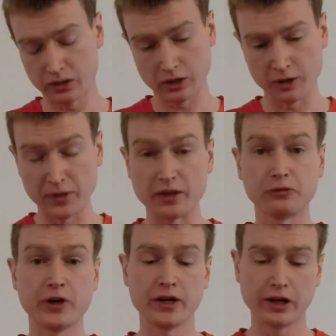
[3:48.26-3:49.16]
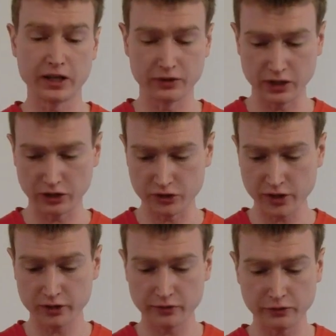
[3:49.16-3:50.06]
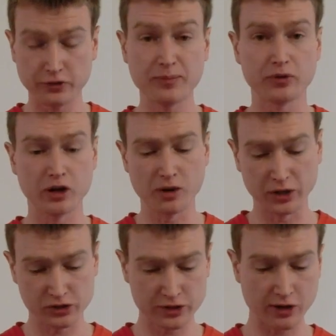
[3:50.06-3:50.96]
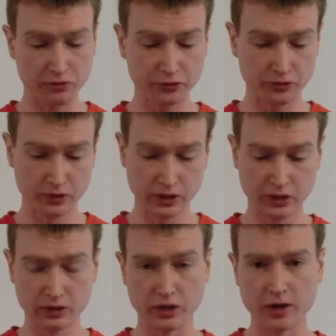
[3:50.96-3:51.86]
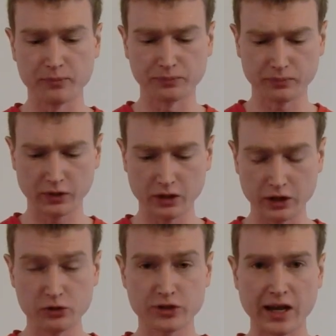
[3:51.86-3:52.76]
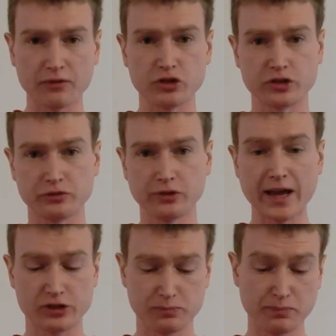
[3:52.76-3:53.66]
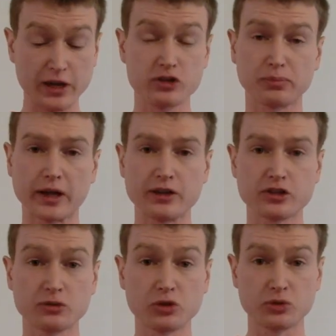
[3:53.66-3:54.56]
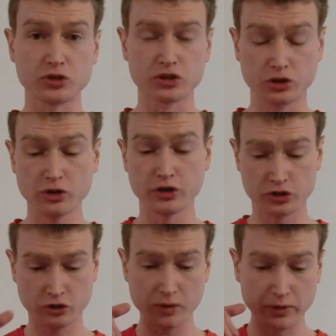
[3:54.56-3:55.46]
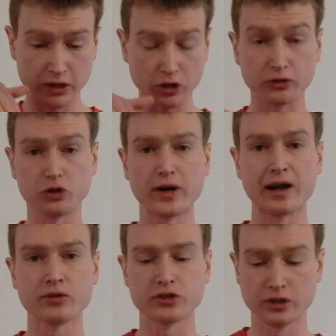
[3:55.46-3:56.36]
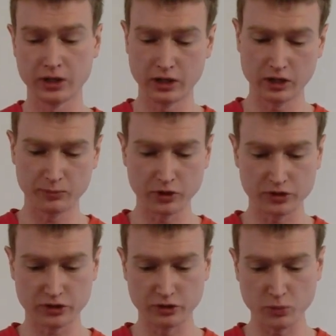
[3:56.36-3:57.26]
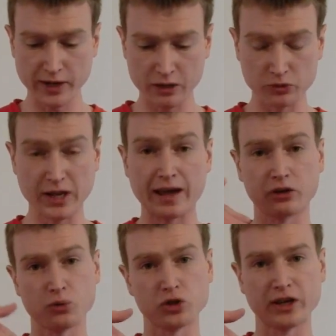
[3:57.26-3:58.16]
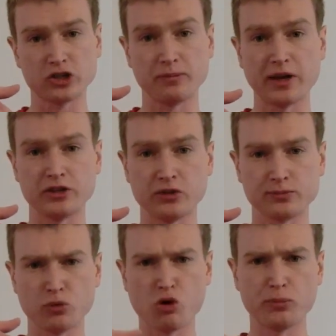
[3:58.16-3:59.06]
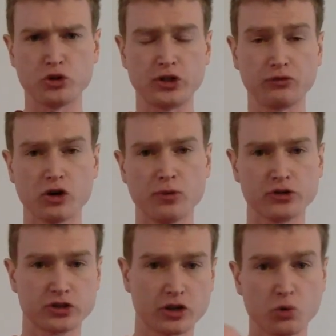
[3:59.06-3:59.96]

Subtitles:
And then finally, the design of the flipper arm itself. I used to have just a flat base plate, which was good at scraping along the ground, but the way it was angled actually meant it was more pushing robots